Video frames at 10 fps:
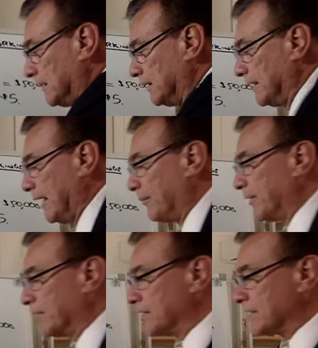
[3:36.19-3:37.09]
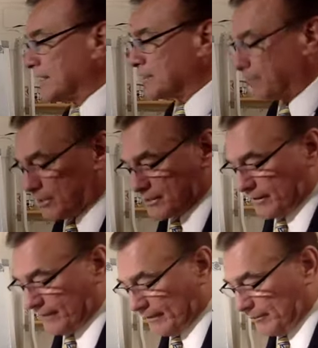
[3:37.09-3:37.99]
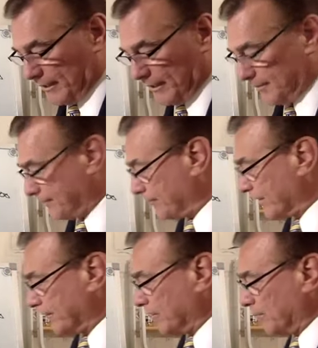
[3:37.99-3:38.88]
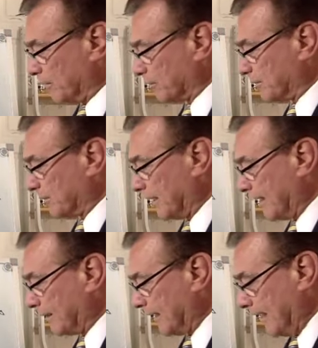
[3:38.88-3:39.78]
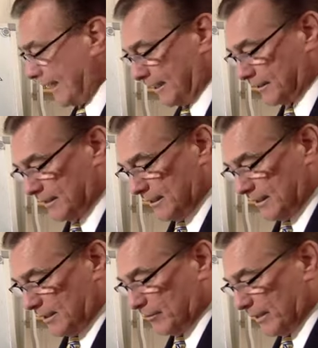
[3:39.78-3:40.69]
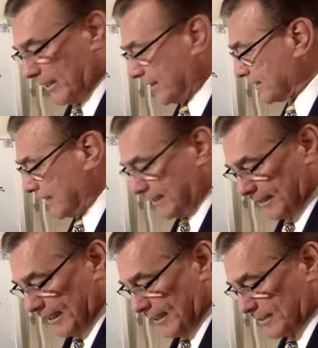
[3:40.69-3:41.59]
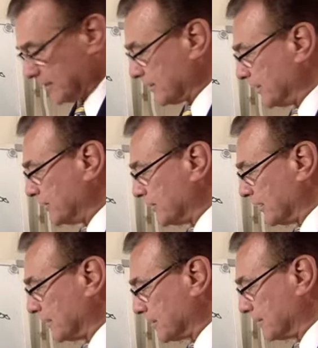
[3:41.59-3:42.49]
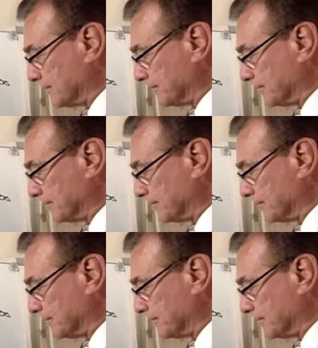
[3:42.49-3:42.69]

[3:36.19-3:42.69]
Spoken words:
Now, because that's a positive number, if you multiply that out by the 10,000 t-shirts,